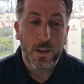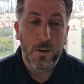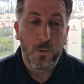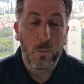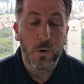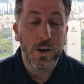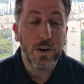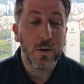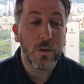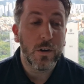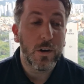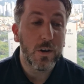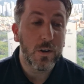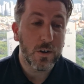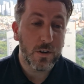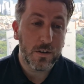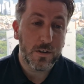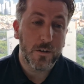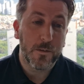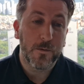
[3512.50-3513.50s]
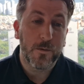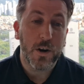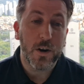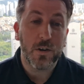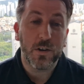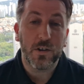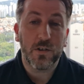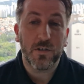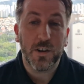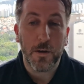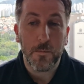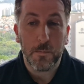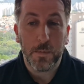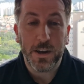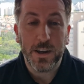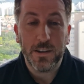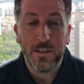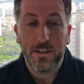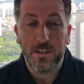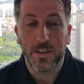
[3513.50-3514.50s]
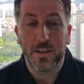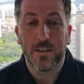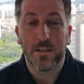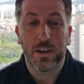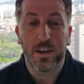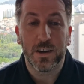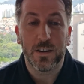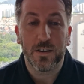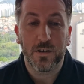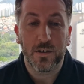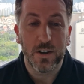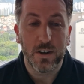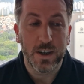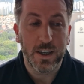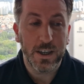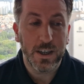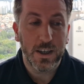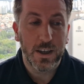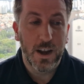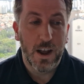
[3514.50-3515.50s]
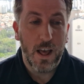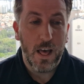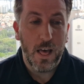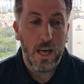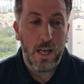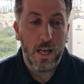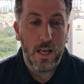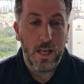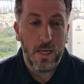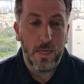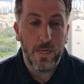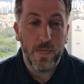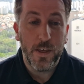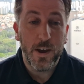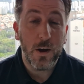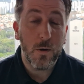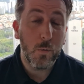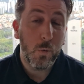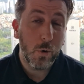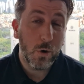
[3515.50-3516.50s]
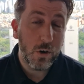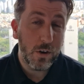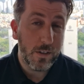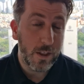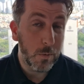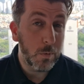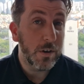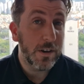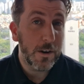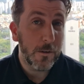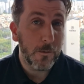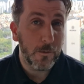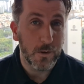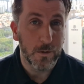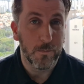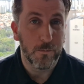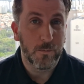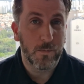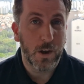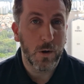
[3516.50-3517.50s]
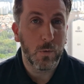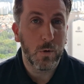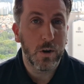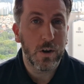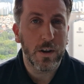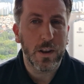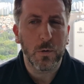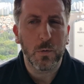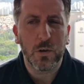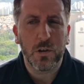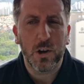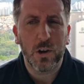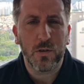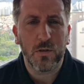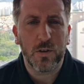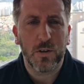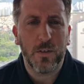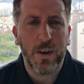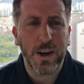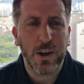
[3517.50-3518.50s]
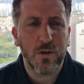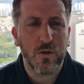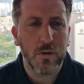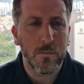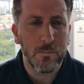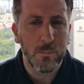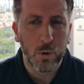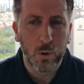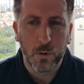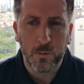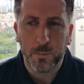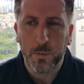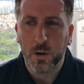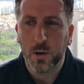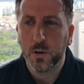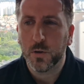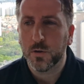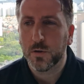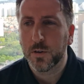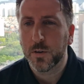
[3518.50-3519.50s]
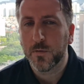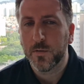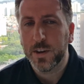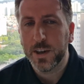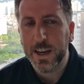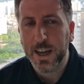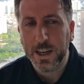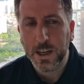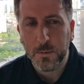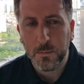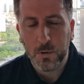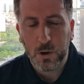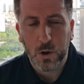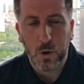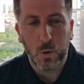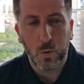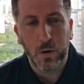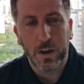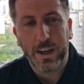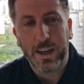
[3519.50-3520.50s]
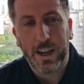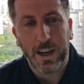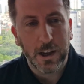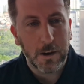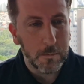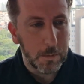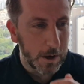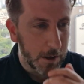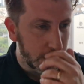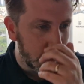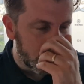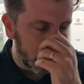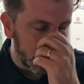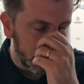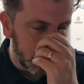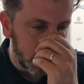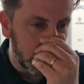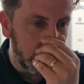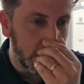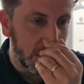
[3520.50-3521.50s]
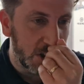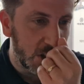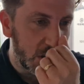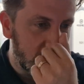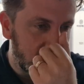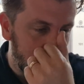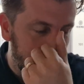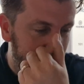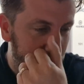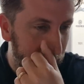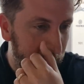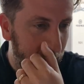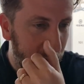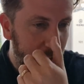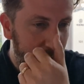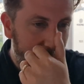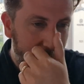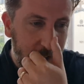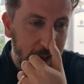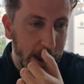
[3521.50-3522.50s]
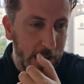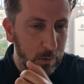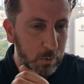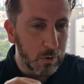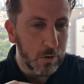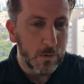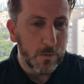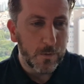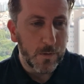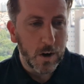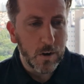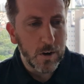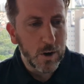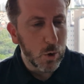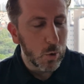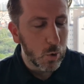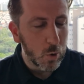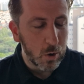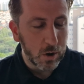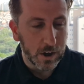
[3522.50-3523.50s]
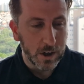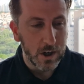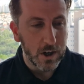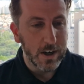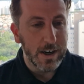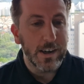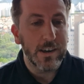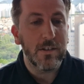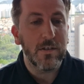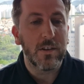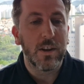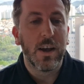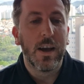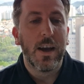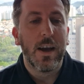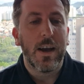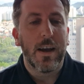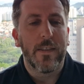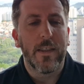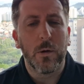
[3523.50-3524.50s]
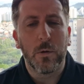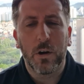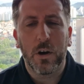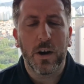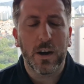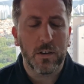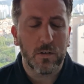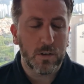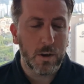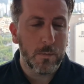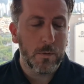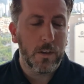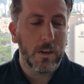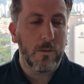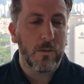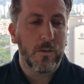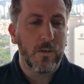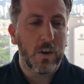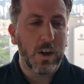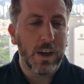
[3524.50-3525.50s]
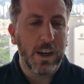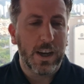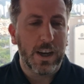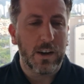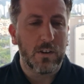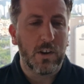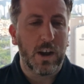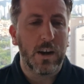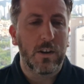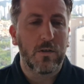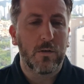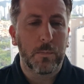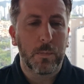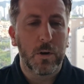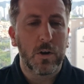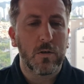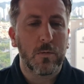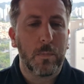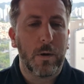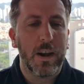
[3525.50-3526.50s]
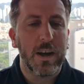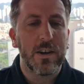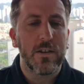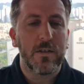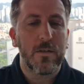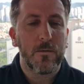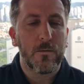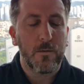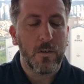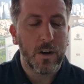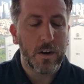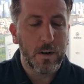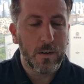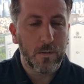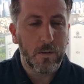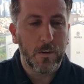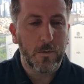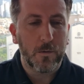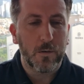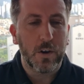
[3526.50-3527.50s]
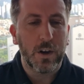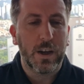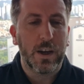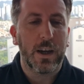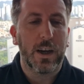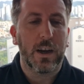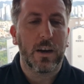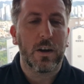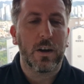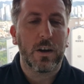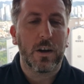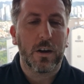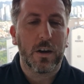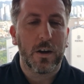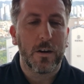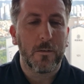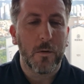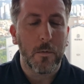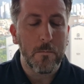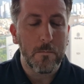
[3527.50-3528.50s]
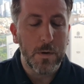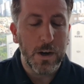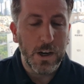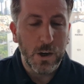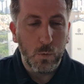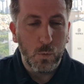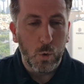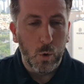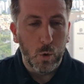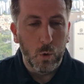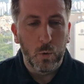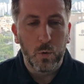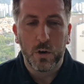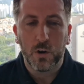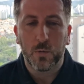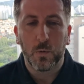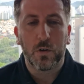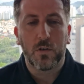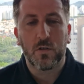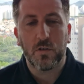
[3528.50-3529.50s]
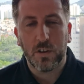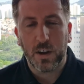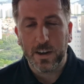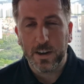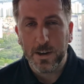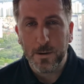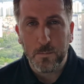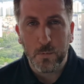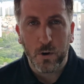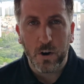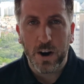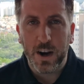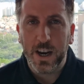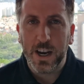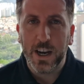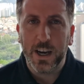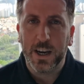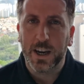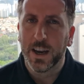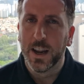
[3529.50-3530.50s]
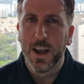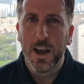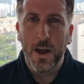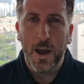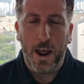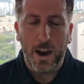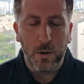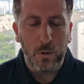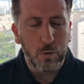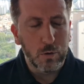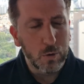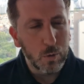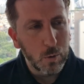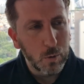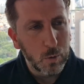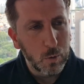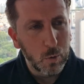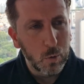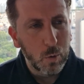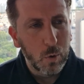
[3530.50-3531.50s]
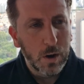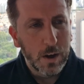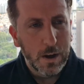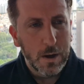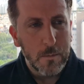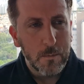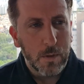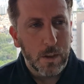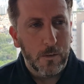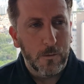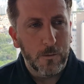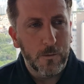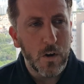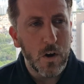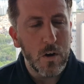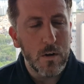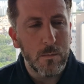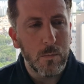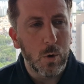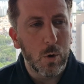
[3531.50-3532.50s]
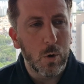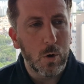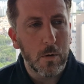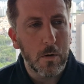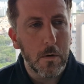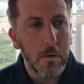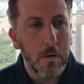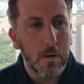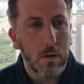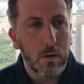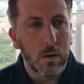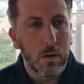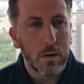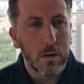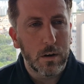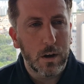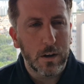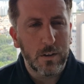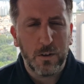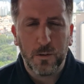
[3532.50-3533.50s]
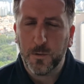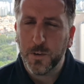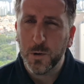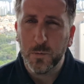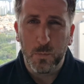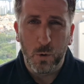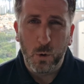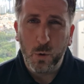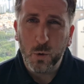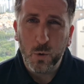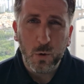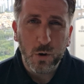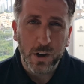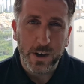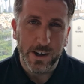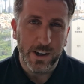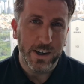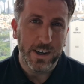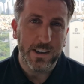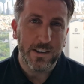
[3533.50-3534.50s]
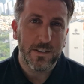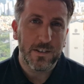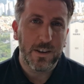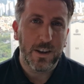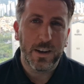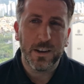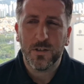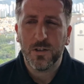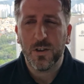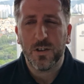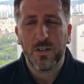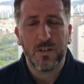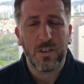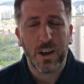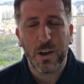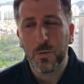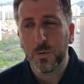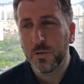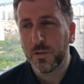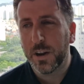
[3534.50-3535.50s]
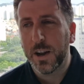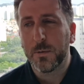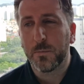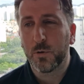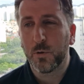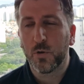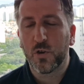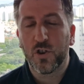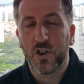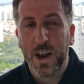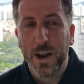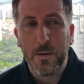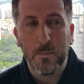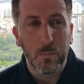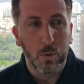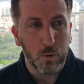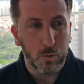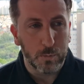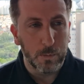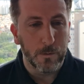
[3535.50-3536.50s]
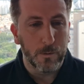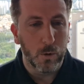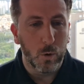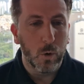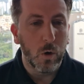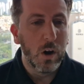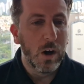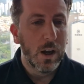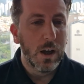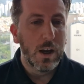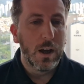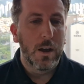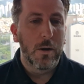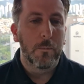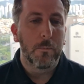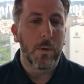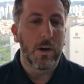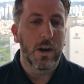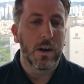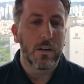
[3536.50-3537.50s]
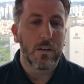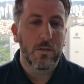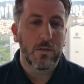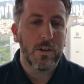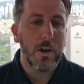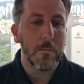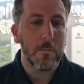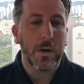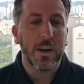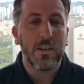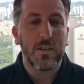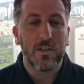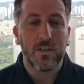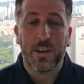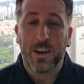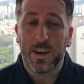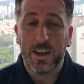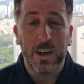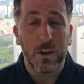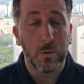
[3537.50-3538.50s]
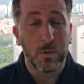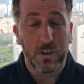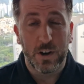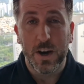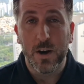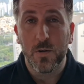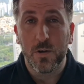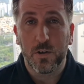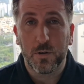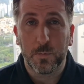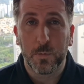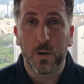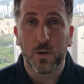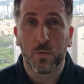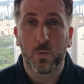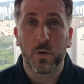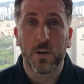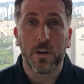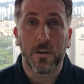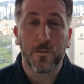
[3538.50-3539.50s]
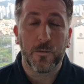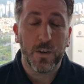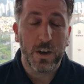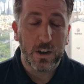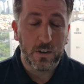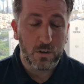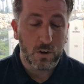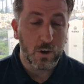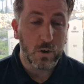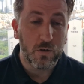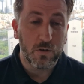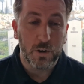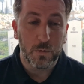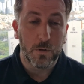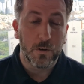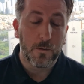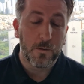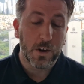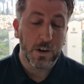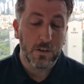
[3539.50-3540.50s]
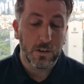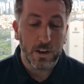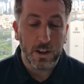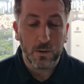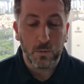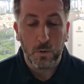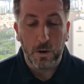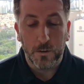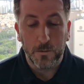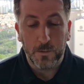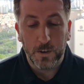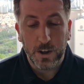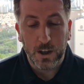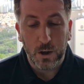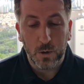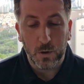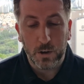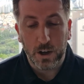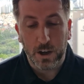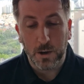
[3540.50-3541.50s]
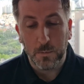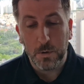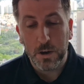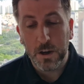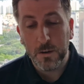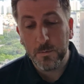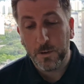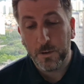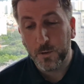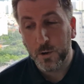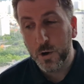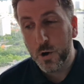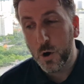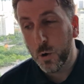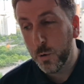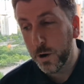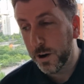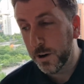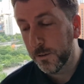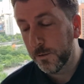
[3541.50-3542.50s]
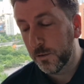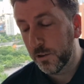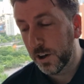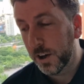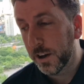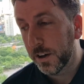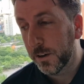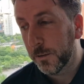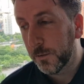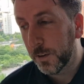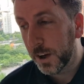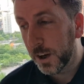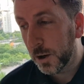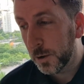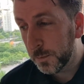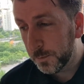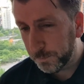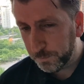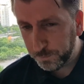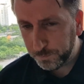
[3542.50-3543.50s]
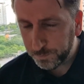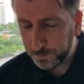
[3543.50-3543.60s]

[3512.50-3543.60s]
when you looked at various set pieces last night, there were they were different. There were there was lots of extra movement, lots of name calling, getting people into positions. It was very organised. There were like some of the free kicks had Spurs players in front of the free kick, like a kind of a mini wall which would suddenly break, and it was all far more. I just felt more organised, and that's not to say it was an absolute shambles before, but set pieces clearly was an area Spurs wanted to fix and Conte wanted to fix, and that's why Vio came in. If you're not aware of Gianni Vio,